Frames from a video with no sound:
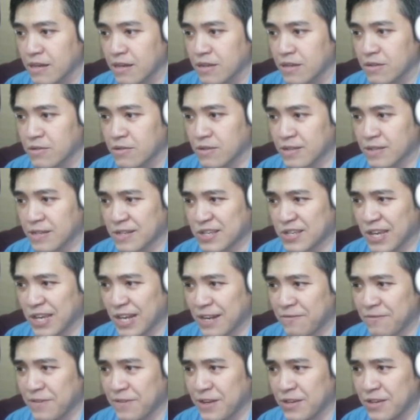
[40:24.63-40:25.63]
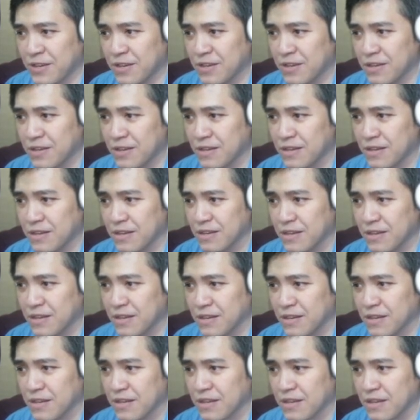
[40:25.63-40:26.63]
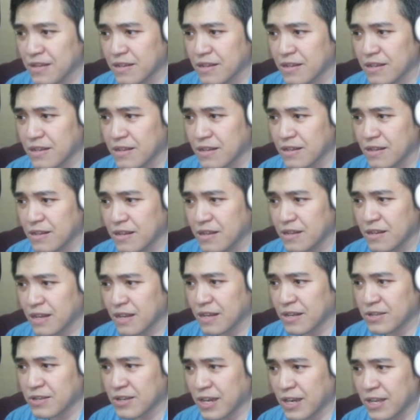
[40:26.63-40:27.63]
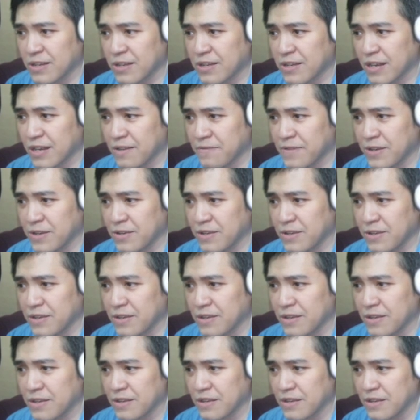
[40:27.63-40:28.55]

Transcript: So it's a jellyfish? Like a giant jellyfish?